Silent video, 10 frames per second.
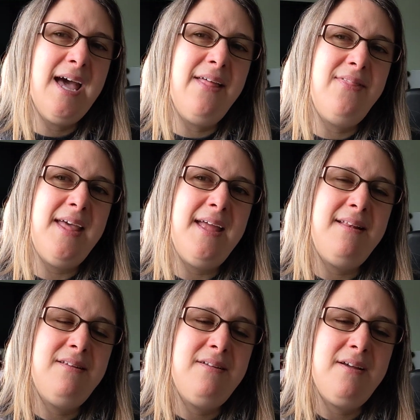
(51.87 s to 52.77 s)
And
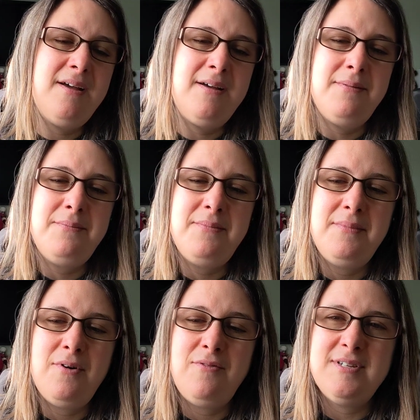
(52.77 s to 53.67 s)
then
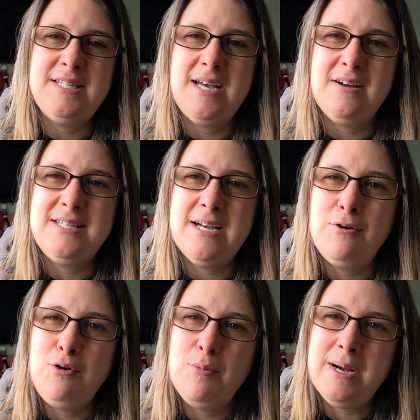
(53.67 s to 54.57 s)
obviously I
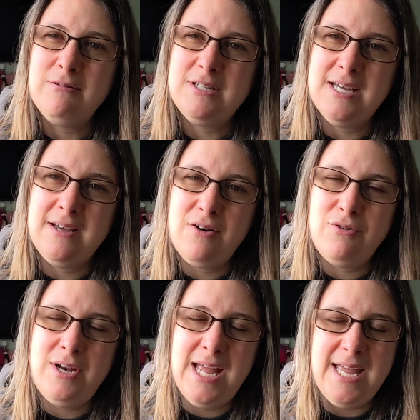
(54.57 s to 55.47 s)
tell you about it
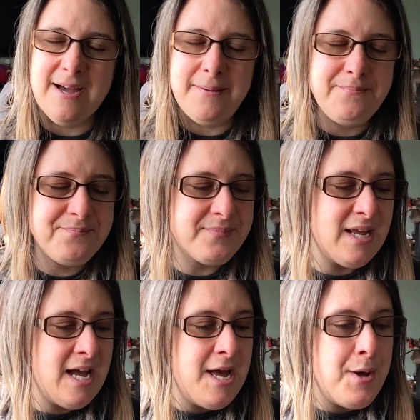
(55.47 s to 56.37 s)
on here.
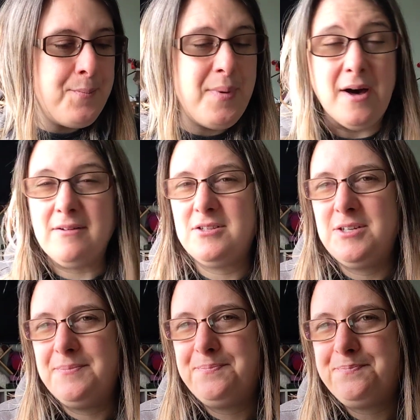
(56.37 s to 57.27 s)
But